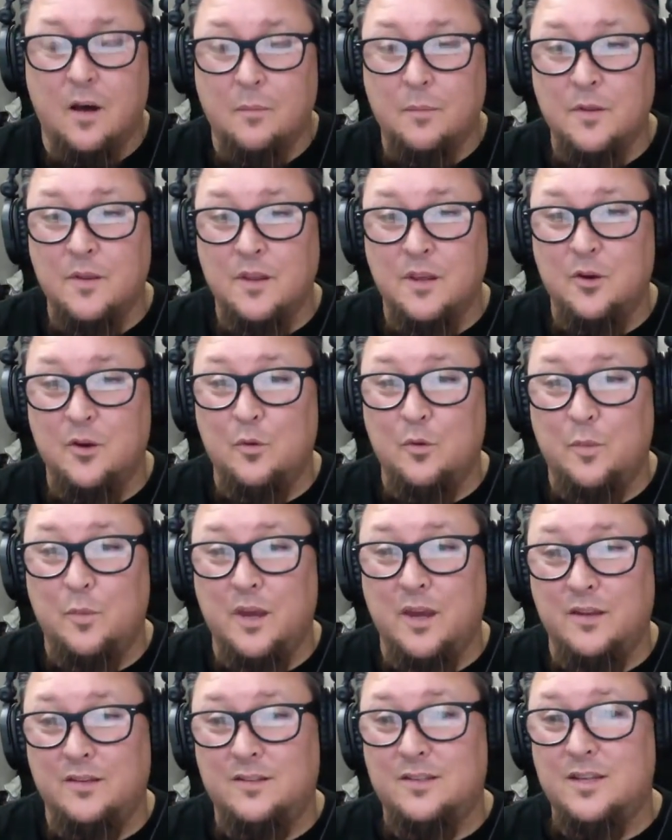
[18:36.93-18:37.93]
Up in the
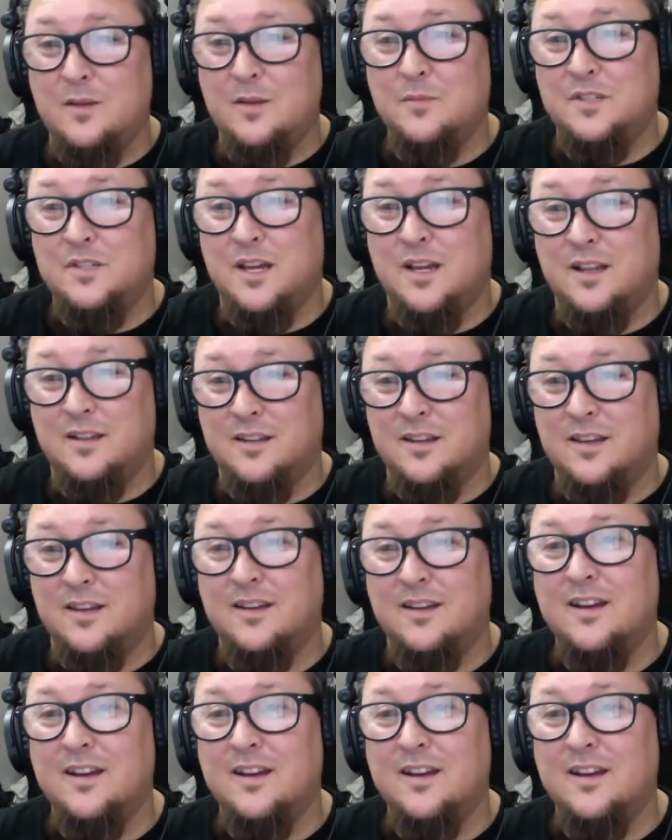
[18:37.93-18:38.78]
UP, Tim said that